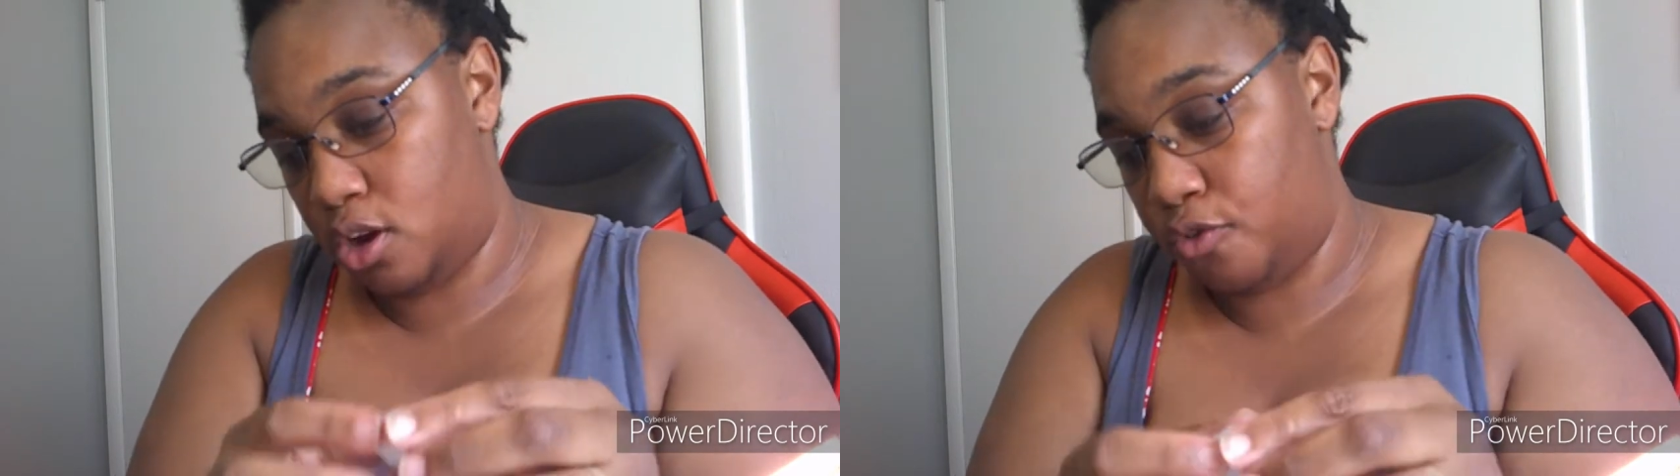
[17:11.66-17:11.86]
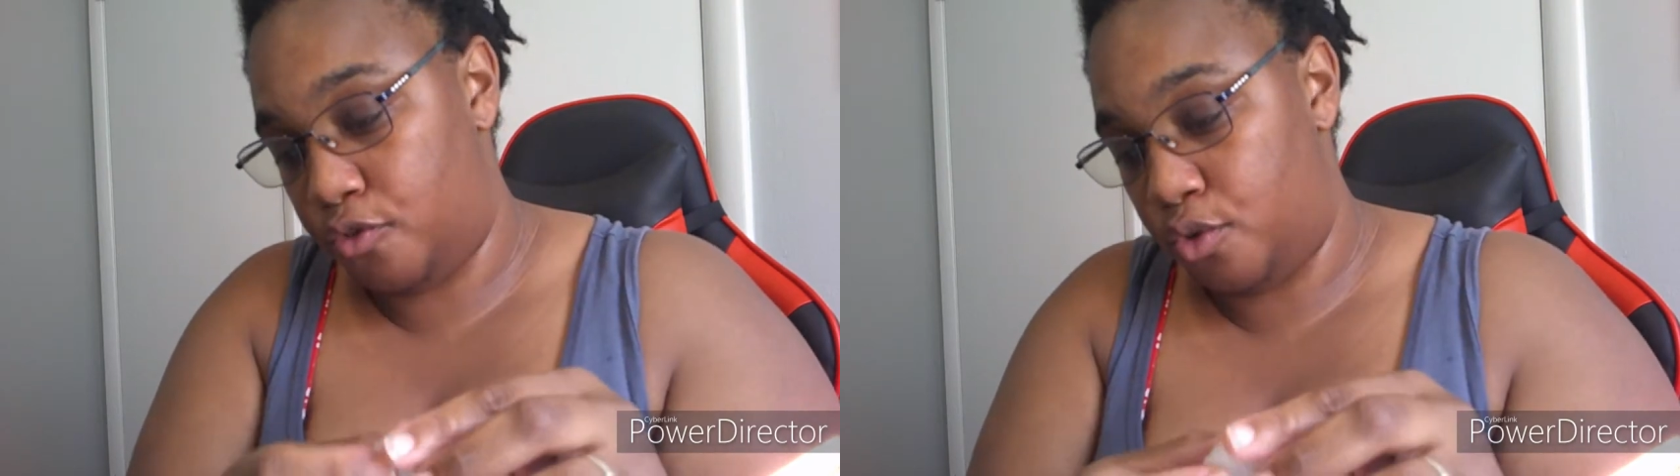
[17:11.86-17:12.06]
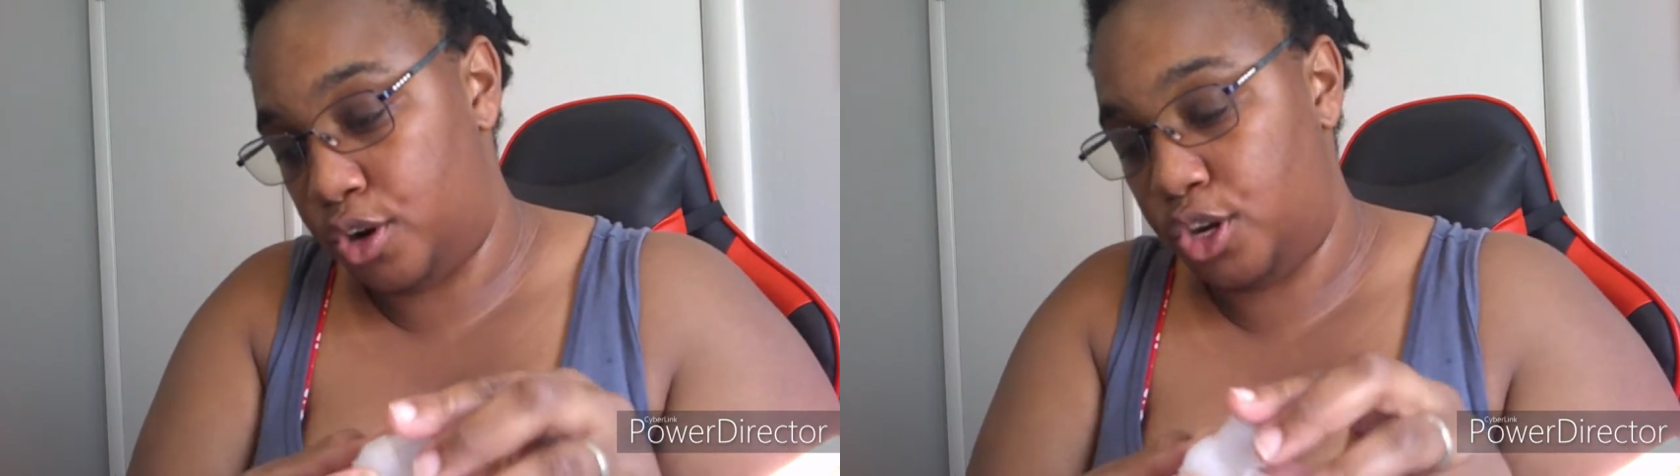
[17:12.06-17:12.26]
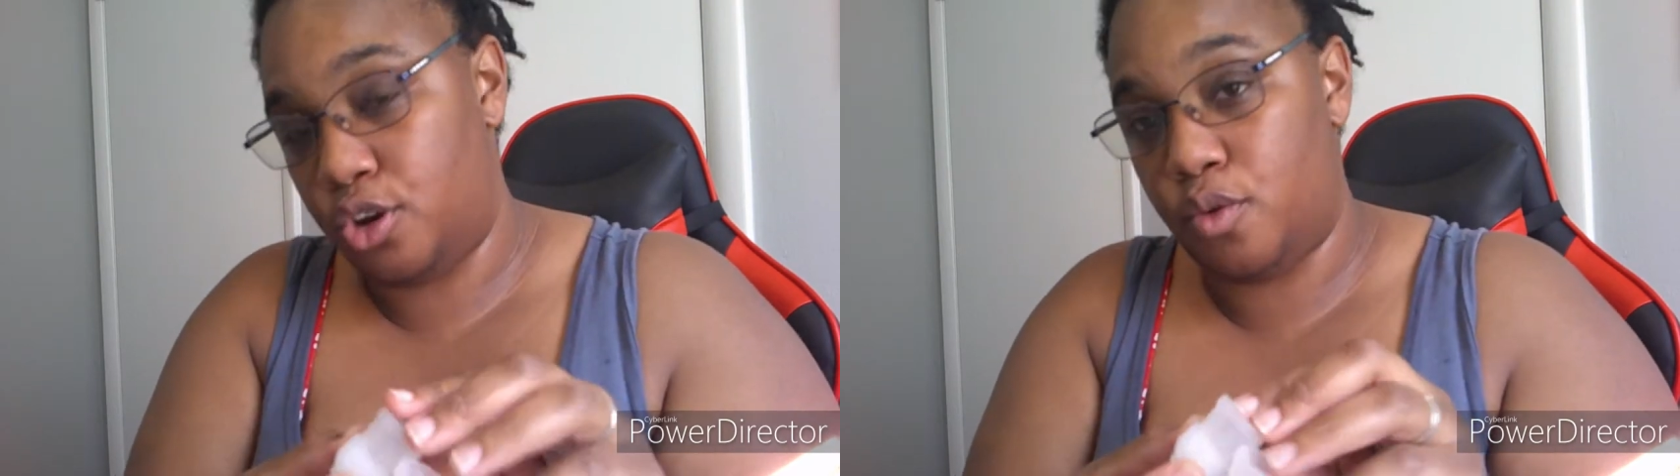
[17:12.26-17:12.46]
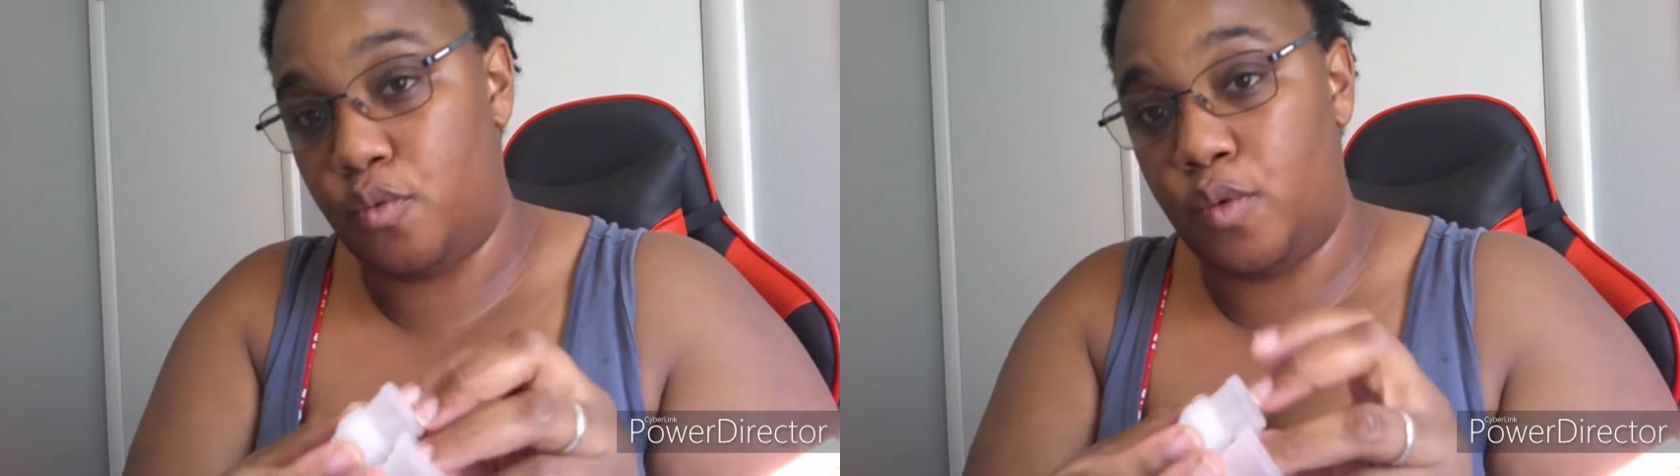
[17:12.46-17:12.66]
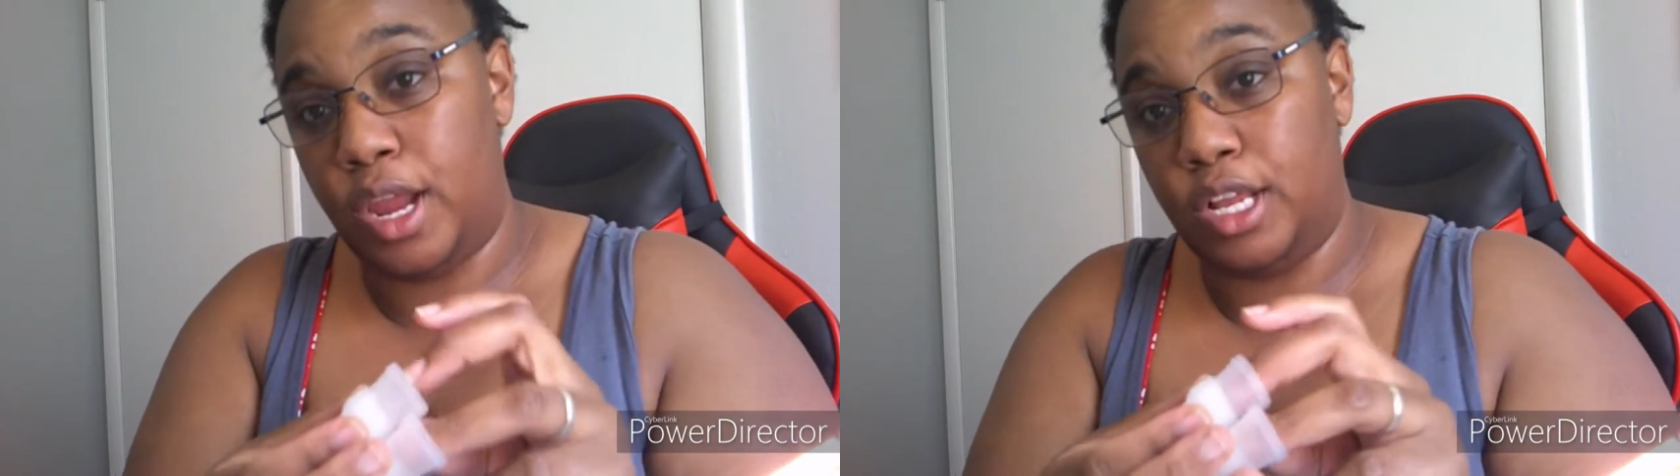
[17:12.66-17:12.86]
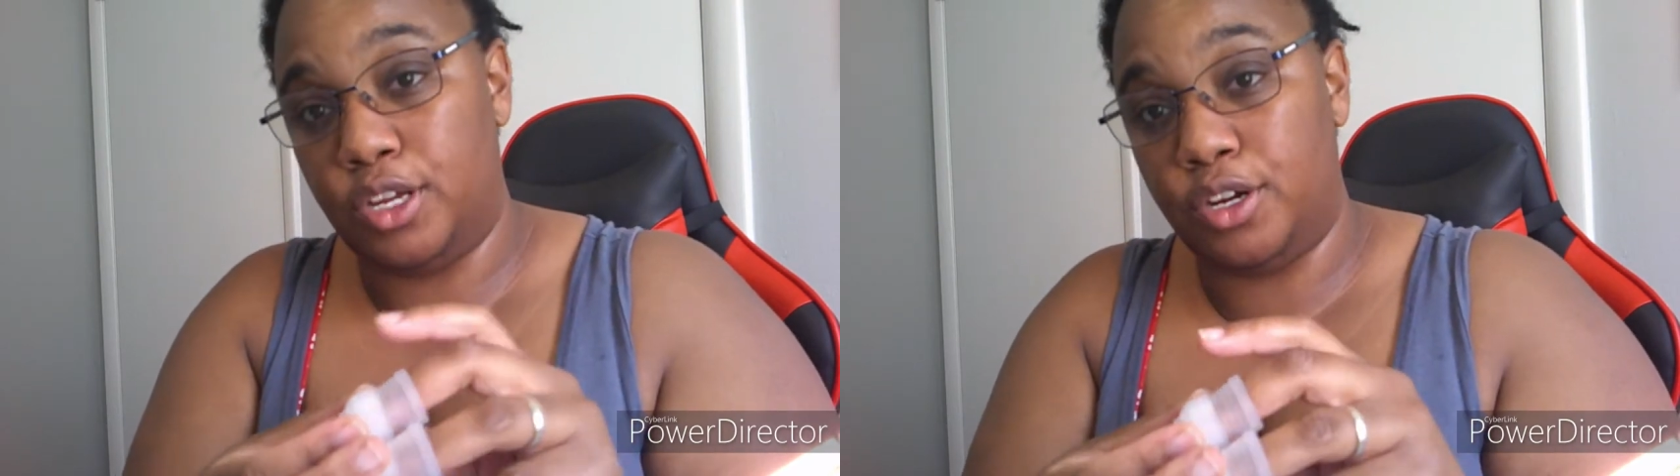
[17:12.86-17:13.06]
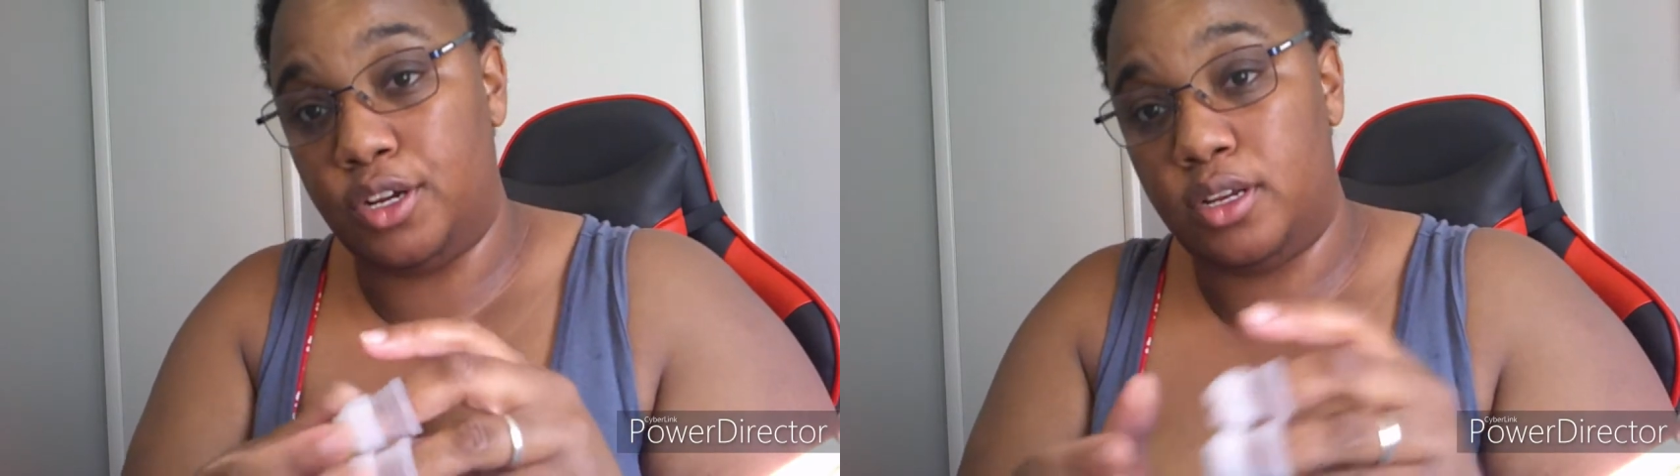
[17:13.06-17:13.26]
for your
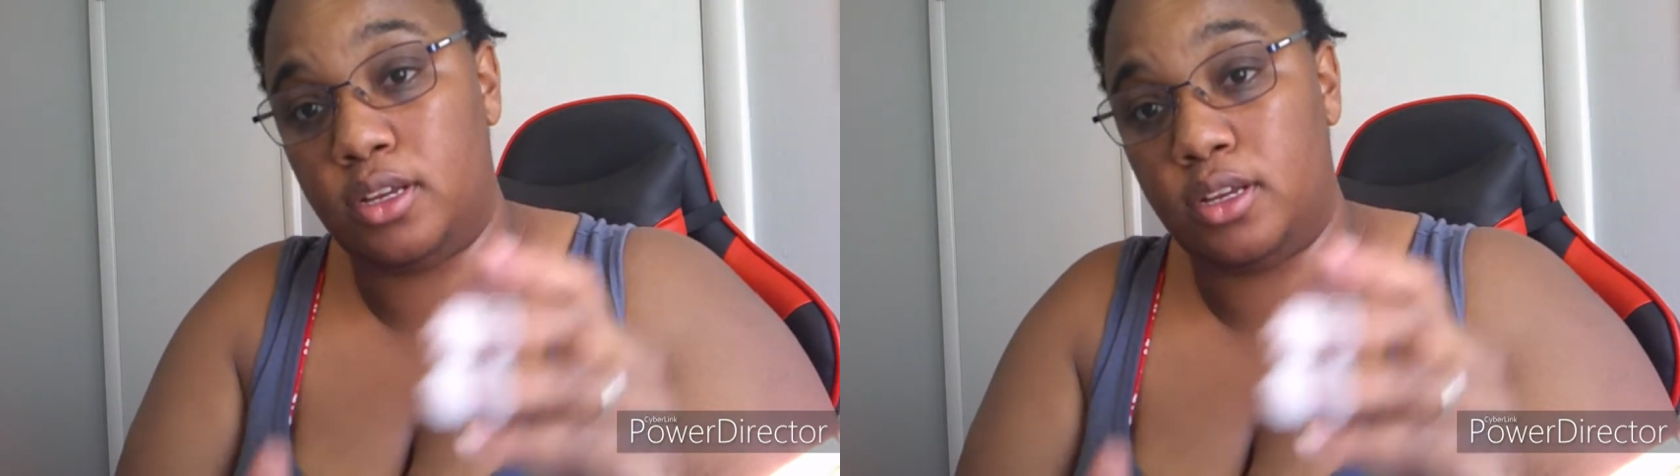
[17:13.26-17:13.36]
regular